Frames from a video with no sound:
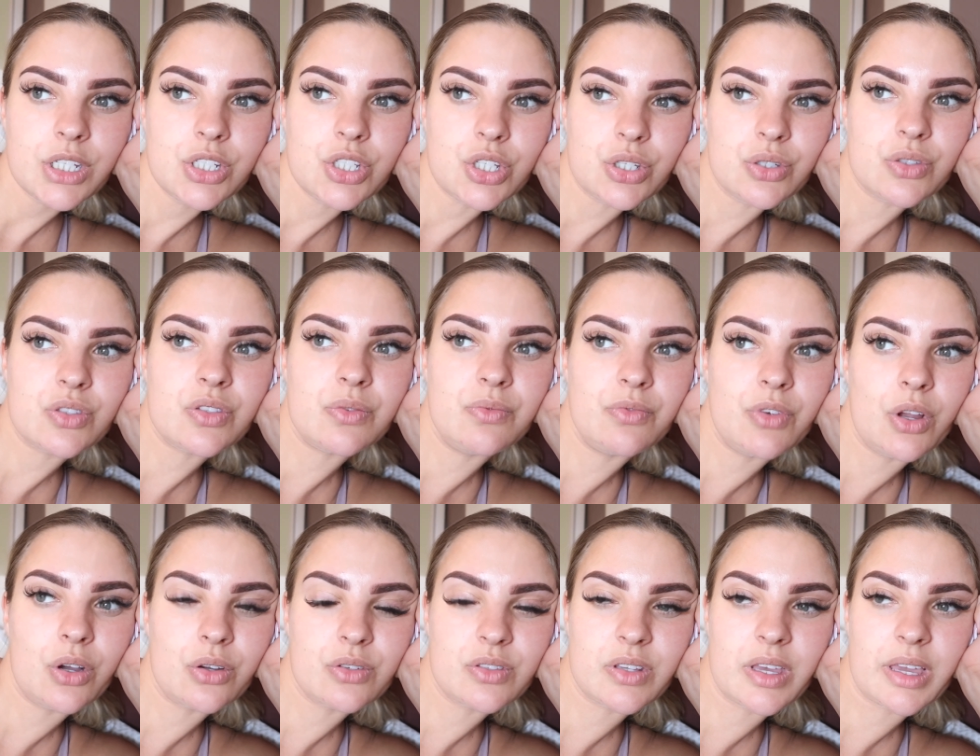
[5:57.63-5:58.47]
do some
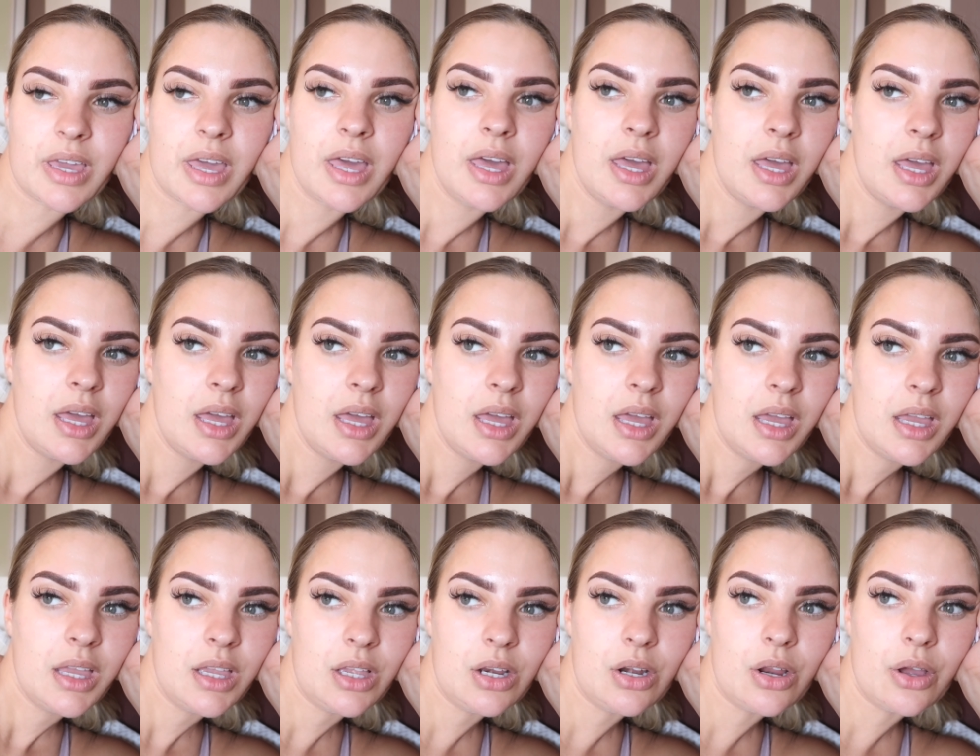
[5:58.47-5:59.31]
vlogs like
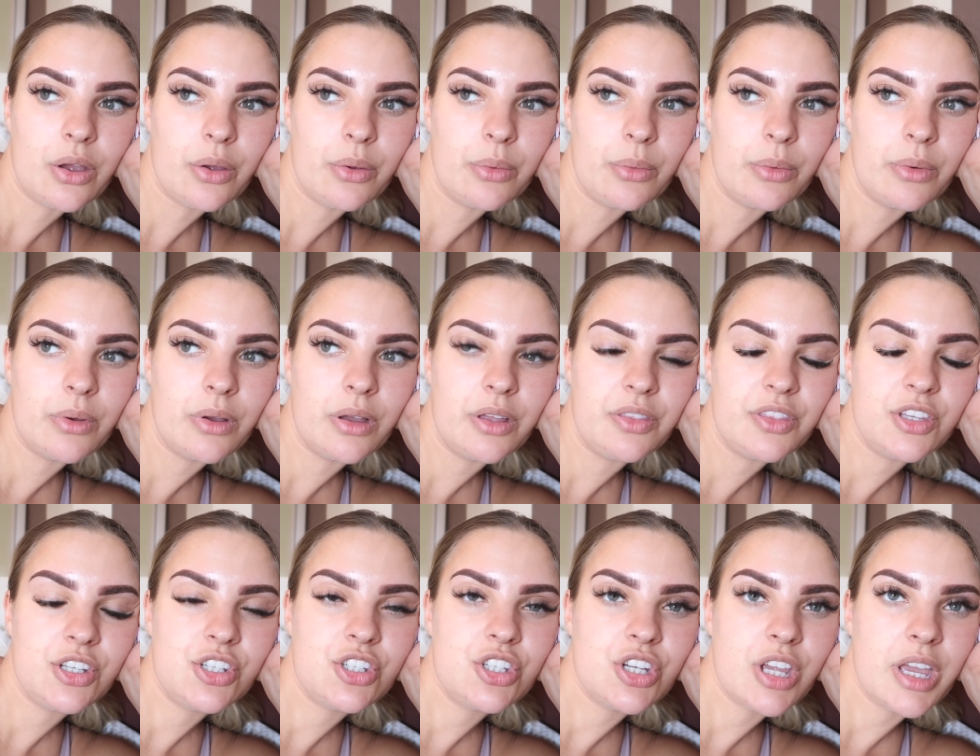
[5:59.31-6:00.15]
you know, at
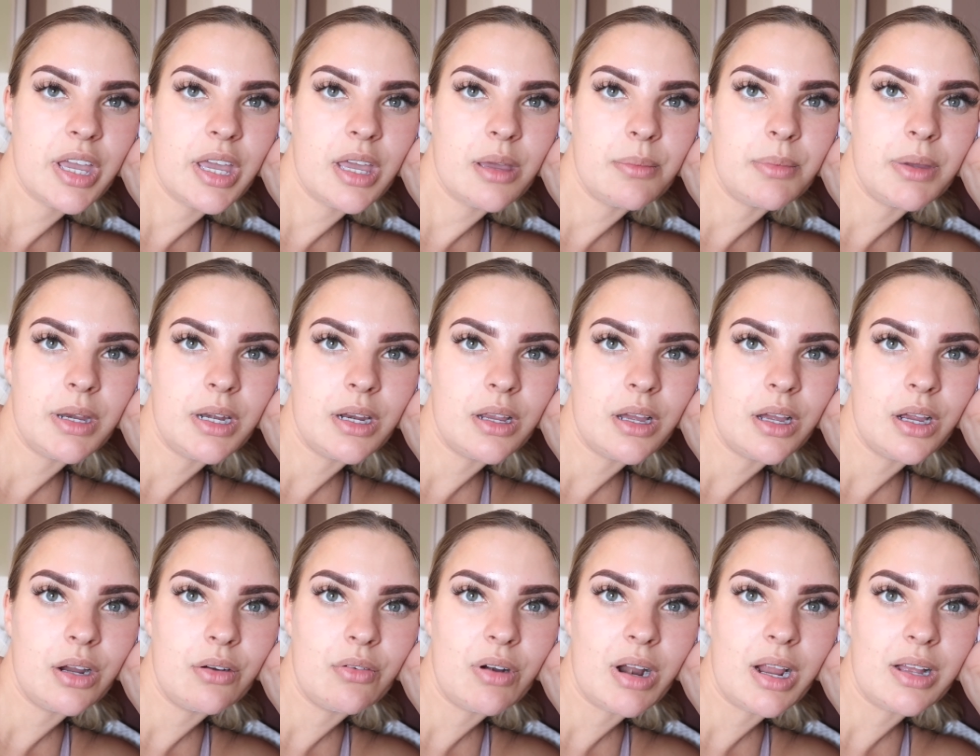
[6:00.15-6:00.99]
the gym and
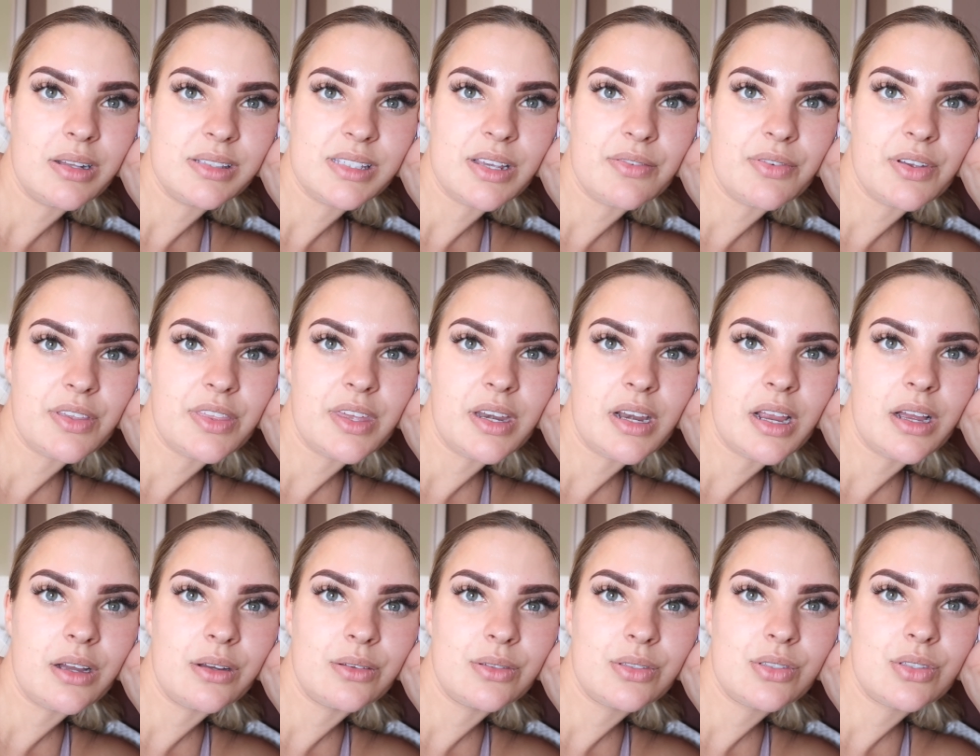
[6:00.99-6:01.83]
around everything
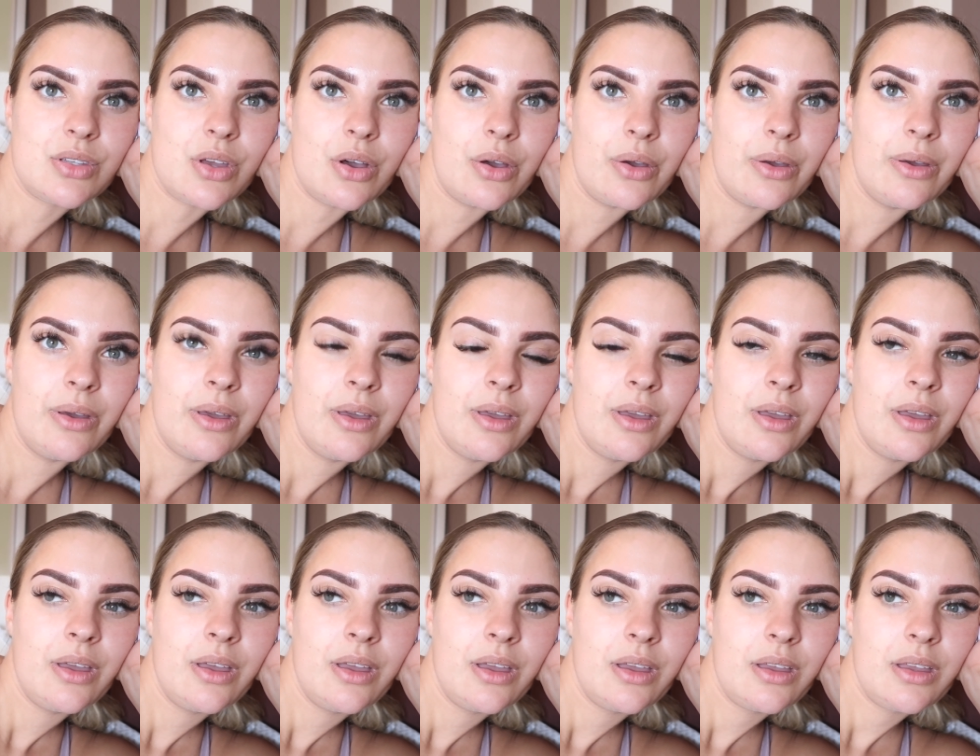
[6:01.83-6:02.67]
else. So
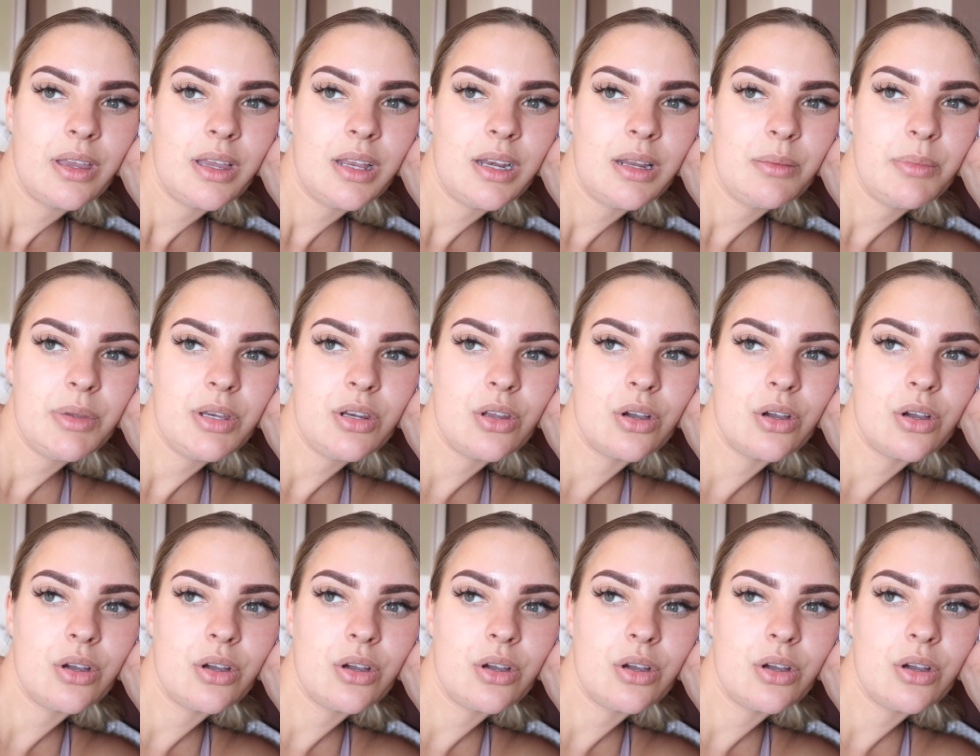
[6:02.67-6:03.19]
yeah, let me